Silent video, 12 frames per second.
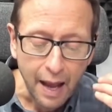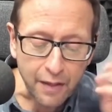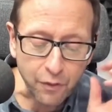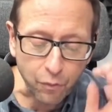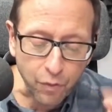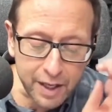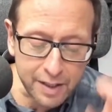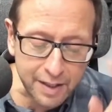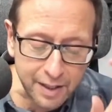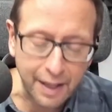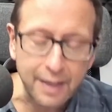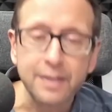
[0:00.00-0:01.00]
And the
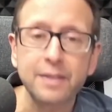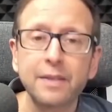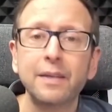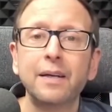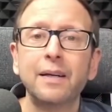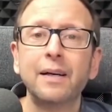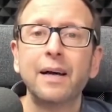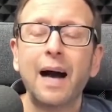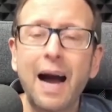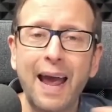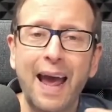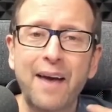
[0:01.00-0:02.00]
reason is
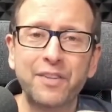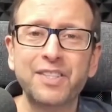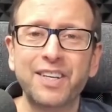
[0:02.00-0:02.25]
I have this